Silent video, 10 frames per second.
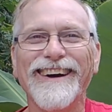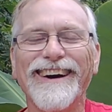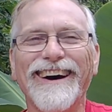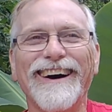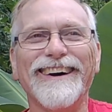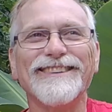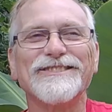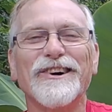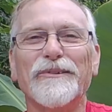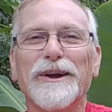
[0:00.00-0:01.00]
Uh,
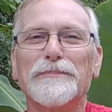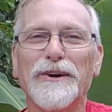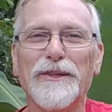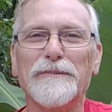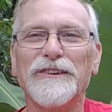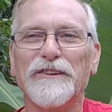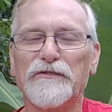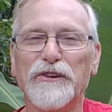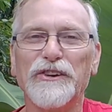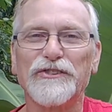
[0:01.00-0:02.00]
so we can put them in the
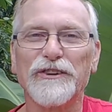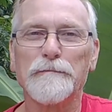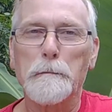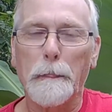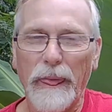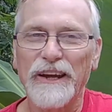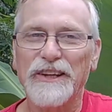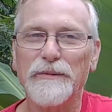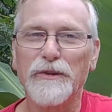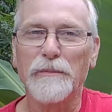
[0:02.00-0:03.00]
freezer and
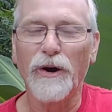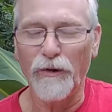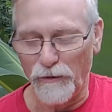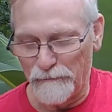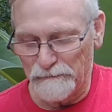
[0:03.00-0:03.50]
keep them whole.